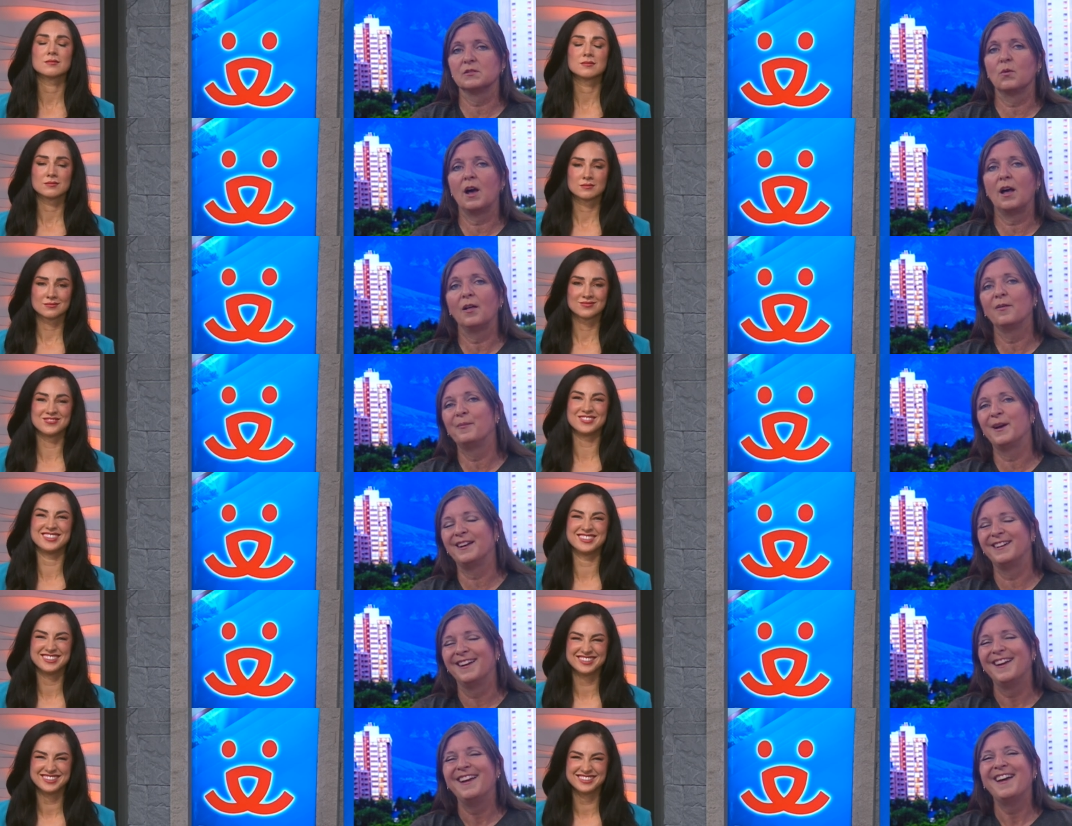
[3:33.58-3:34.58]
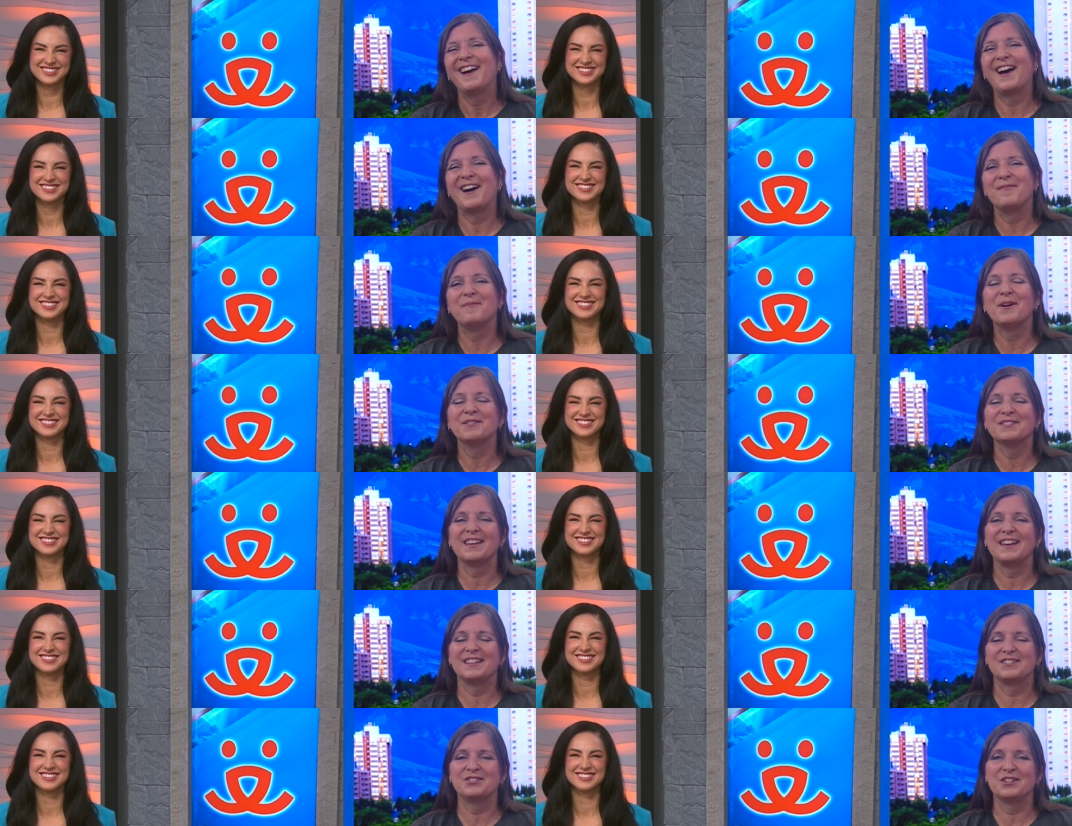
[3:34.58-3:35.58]
Speaker 1: well, but uh,
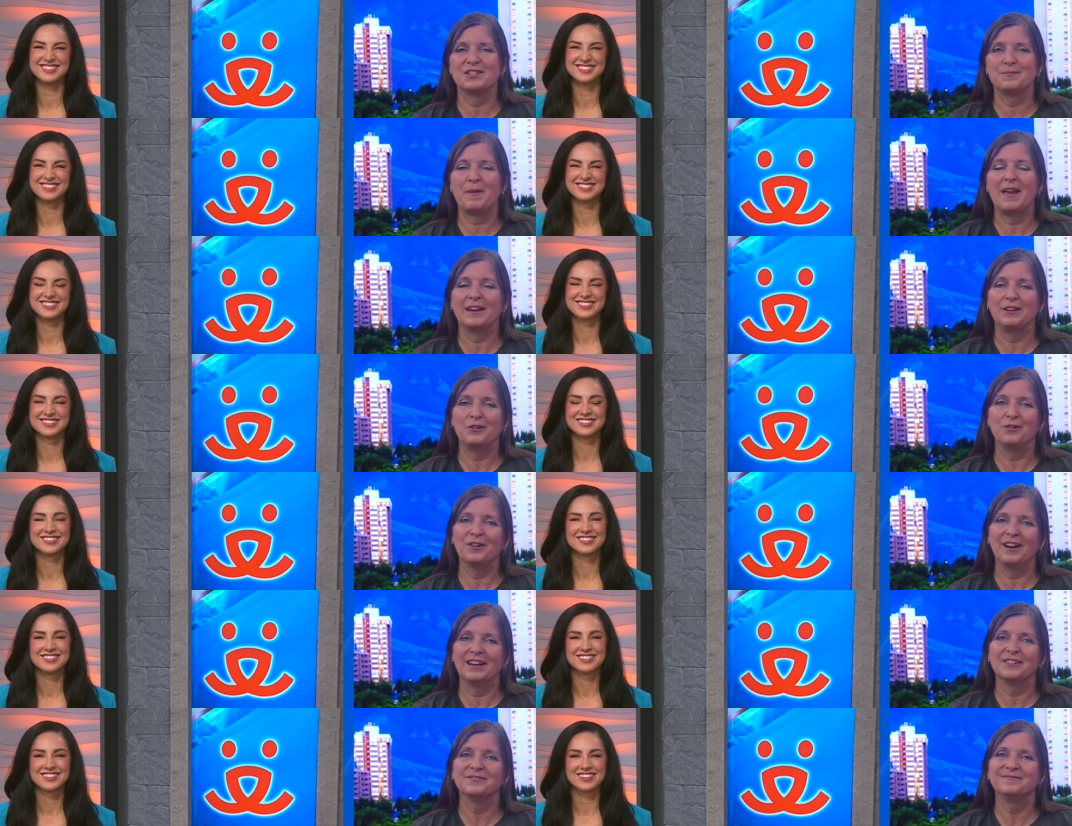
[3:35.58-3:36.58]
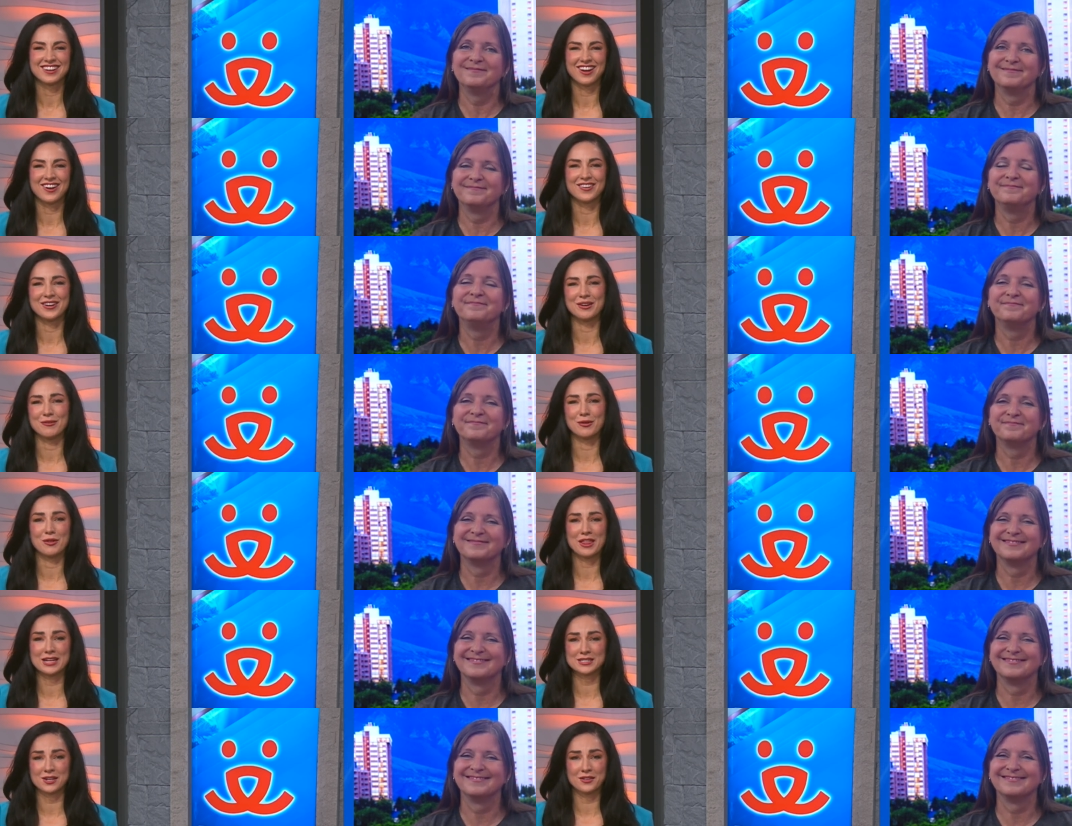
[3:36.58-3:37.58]
mostly it's just spaying and neutering.
Speaker 2: All right, well,
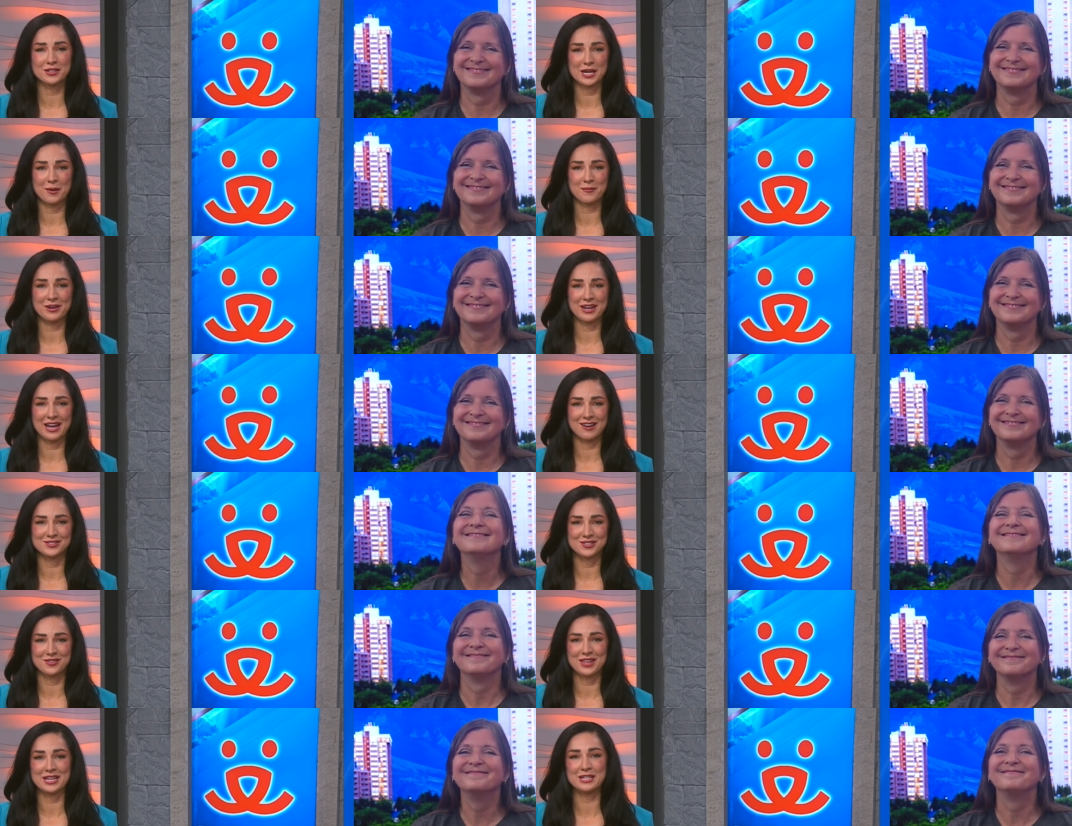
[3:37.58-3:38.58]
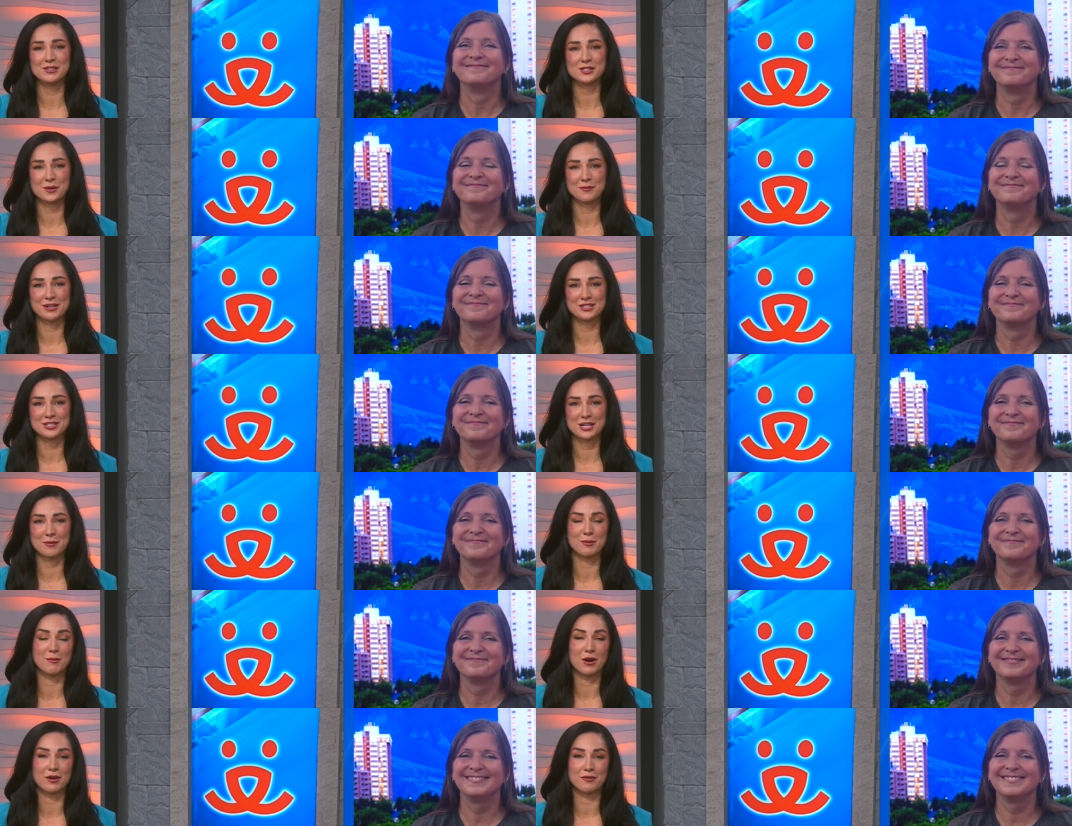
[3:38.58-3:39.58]
that's all the time we have. So thank you so much,
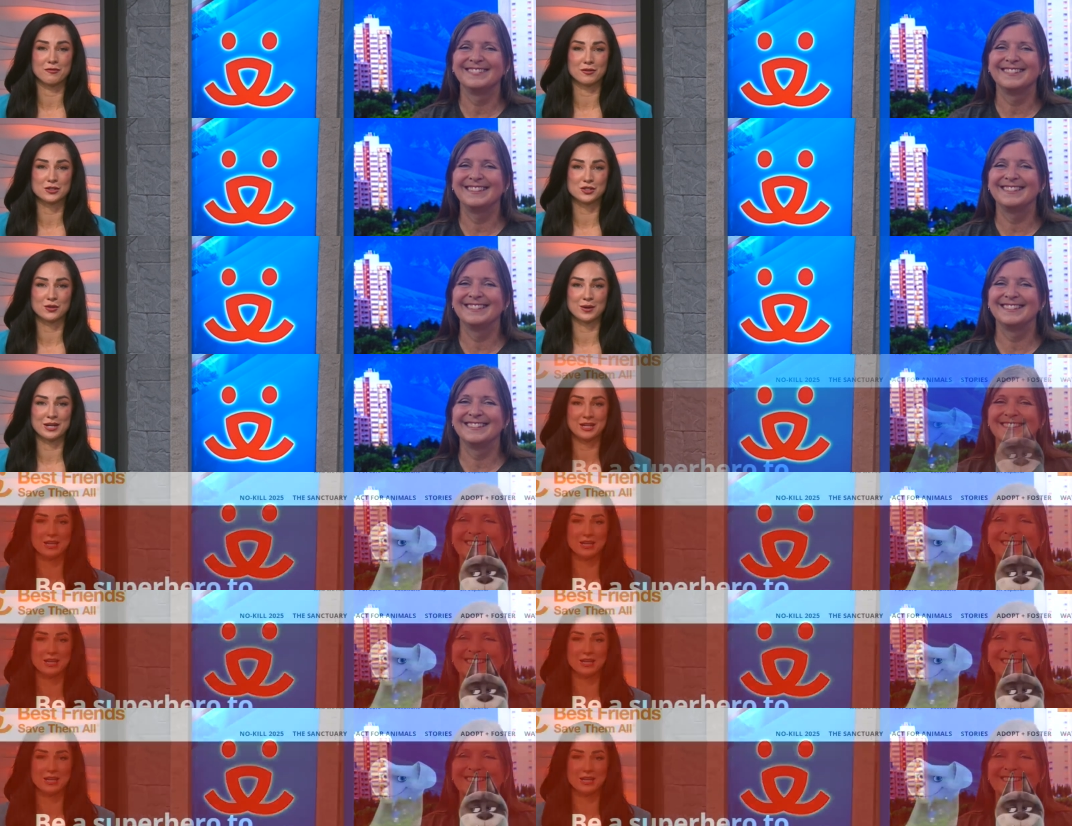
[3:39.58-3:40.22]
Temma Martin, for joining